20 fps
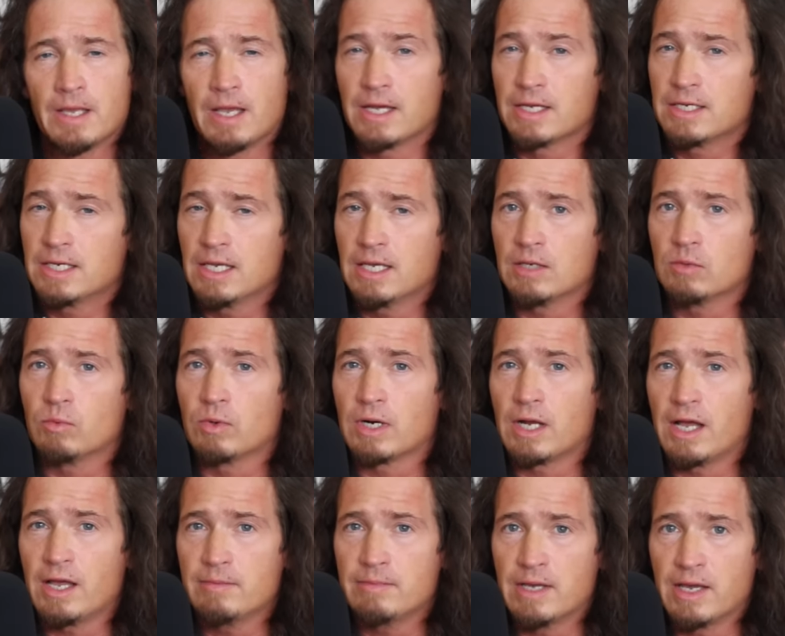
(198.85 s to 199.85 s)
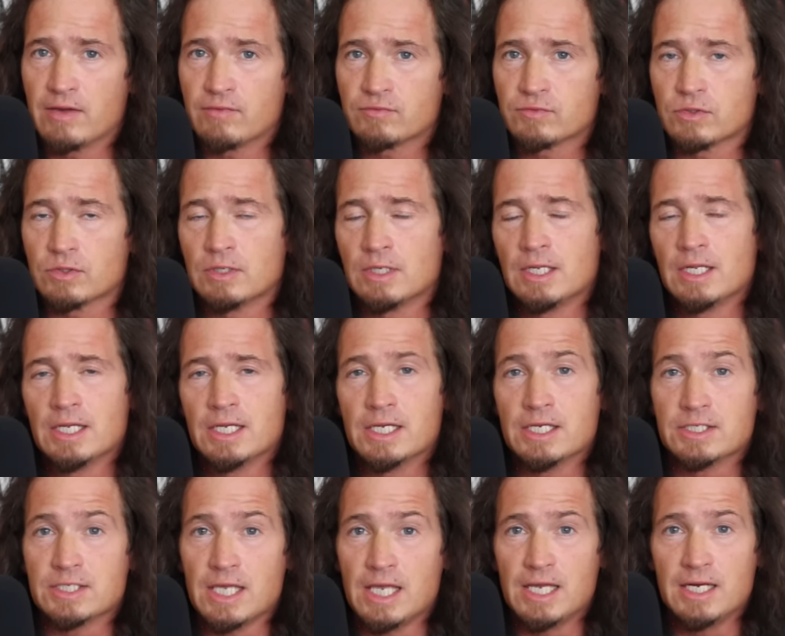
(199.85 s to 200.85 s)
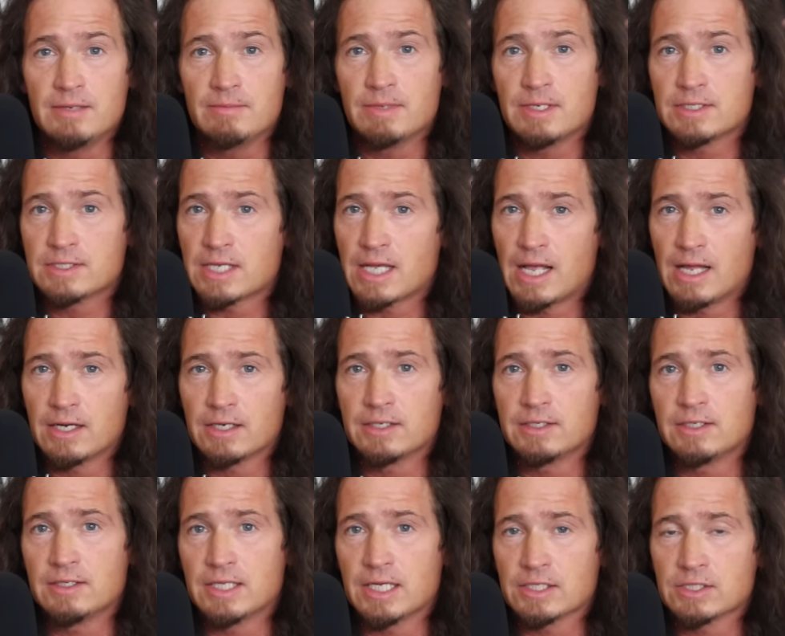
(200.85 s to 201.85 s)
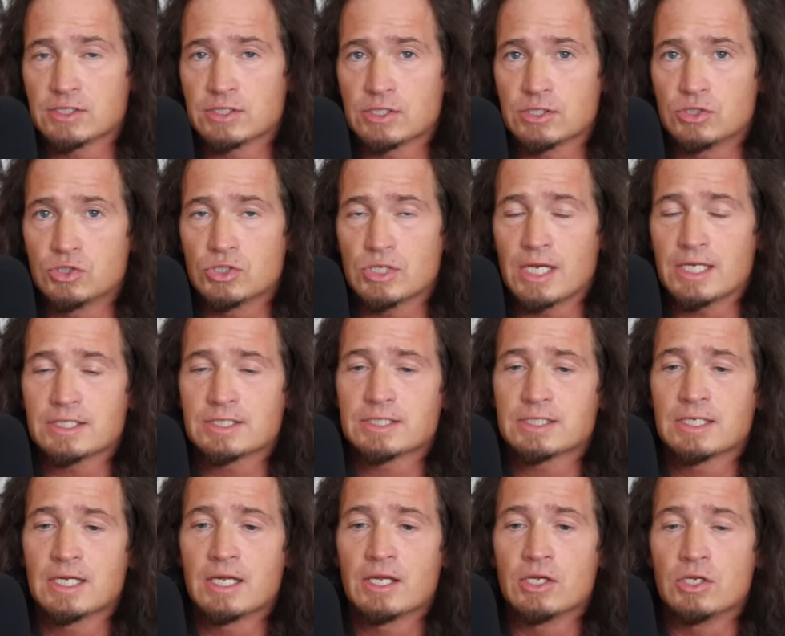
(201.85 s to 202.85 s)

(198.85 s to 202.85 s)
Again, what I'm after is any mentality that suggests